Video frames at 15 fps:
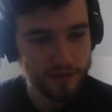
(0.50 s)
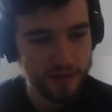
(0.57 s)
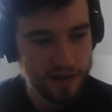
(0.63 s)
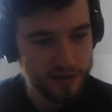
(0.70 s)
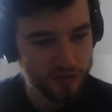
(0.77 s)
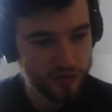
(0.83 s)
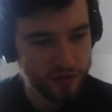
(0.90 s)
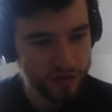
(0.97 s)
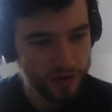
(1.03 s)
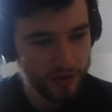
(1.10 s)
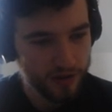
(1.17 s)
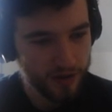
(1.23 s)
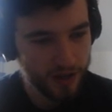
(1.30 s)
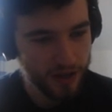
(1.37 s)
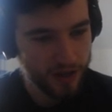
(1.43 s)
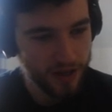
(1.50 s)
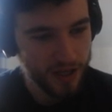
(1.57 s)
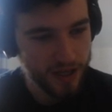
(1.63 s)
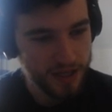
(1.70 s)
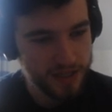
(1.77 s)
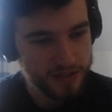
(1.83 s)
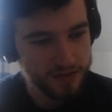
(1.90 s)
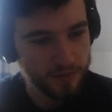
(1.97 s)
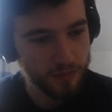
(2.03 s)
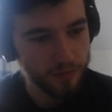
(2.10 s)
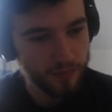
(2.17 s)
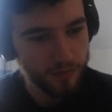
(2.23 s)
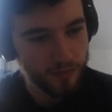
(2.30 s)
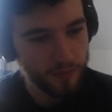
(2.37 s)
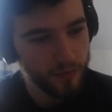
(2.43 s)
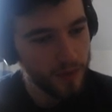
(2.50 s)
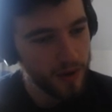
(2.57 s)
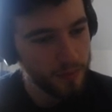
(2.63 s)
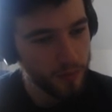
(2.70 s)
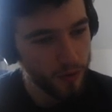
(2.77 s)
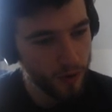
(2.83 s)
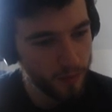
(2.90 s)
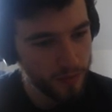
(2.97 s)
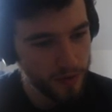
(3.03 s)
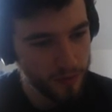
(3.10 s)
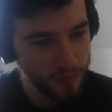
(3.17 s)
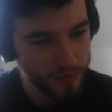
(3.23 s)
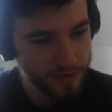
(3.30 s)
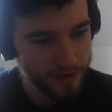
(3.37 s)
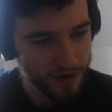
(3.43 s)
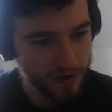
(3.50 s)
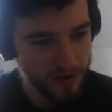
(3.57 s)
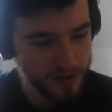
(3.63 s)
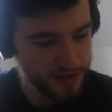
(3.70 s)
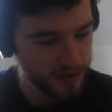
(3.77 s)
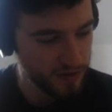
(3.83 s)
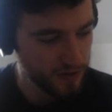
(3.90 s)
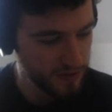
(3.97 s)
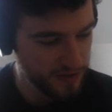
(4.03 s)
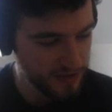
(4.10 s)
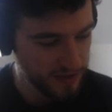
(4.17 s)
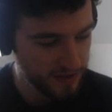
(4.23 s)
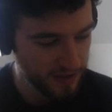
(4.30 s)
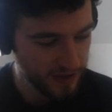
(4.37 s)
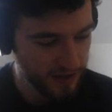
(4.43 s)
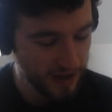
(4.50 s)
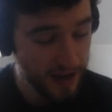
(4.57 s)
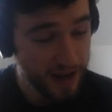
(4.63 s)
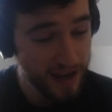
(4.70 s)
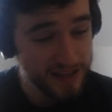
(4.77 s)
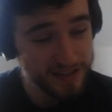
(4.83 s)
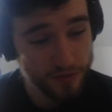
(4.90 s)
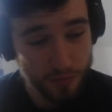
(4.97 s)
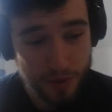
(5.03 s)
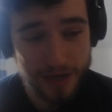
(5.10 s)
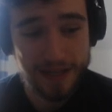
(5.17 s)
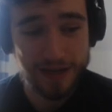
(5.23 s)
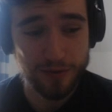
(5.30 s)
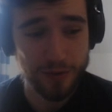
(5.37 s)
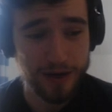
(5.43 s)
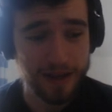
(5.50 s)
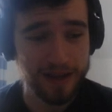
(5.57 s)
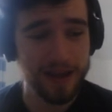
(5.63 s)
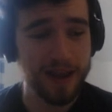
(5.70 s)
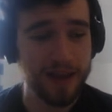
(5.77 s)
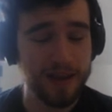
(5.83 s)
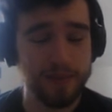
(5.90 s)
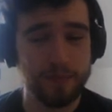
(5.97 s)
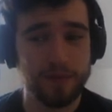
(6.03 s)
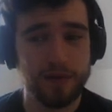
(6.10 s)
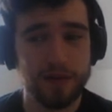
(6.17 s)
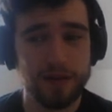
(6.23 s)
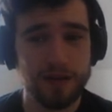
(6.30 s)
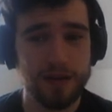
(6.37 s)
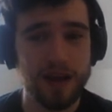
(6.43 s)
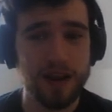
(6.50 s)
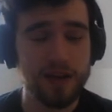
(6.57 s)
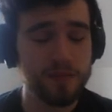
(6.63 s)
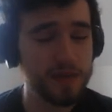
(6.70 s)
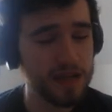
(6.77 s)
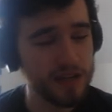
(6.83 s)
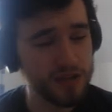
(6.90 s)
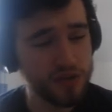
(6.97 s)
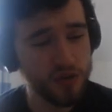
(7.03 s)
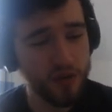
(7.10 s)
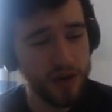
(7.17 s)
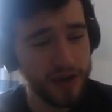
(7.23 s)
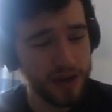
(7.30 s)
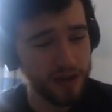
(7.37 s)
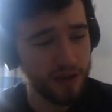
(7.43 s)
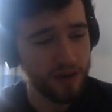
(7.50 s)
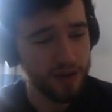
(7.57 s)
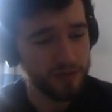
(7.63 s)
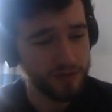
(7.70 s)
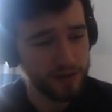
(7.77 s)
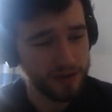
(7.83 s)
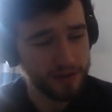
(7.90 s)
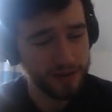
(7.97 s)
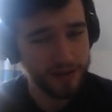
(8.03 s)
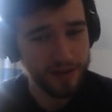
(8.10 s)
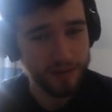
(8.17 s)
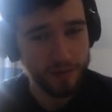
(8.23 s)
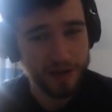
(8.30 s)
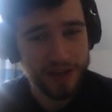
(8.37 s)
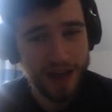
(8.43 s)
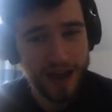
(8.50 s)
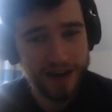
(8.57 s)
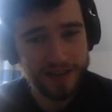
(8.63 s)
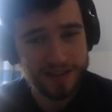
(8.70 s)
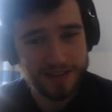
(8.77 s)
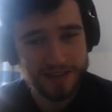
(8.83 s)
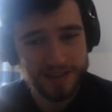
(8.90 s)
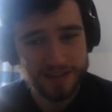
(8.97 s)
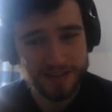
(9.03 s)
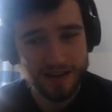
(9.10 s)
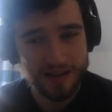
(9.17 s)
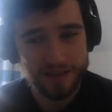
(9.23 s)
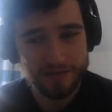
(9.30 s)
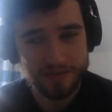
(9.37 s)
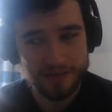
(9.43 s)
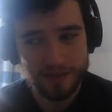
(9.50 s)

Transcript: this is my problem with Dark Souls. It's a really great game, and I've been enjoying a lot of it in the mechanics and stuff,